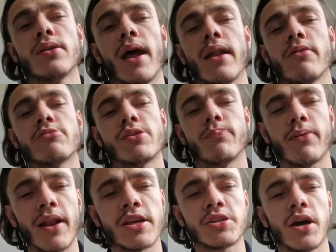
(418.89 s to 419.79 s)
and it was a
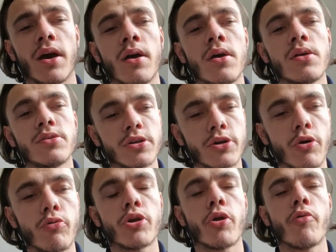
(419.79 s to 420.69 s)
pleasure to
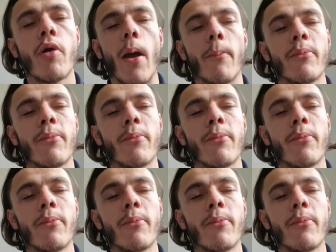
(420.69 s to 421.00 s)
call you a